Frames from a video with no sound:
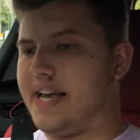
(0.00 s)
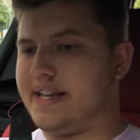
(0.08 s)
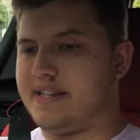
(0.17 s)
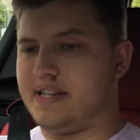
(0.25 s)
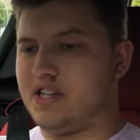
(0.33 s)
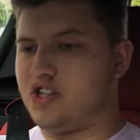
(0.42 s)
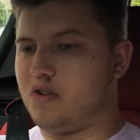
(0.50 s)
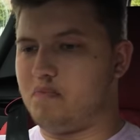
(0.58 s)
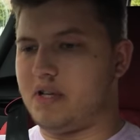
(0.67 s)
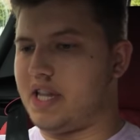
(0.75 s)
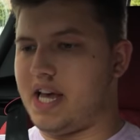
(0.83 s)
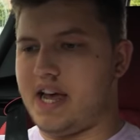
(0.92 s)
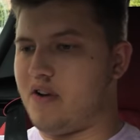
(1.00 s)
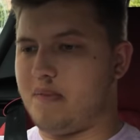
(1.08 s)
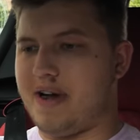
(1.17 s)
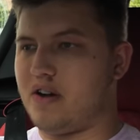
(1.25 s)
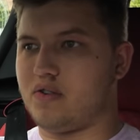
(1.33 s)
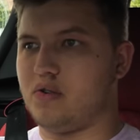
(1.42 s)
Katy should be there at
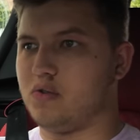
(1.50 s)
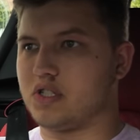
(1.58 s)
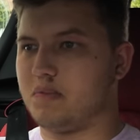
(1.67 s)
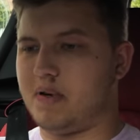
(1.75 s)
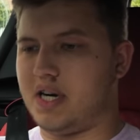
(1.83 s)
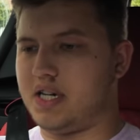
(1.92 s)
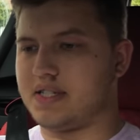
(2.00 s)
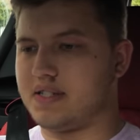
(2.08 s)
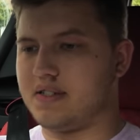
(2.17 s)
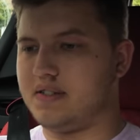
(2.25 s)
about quarter past,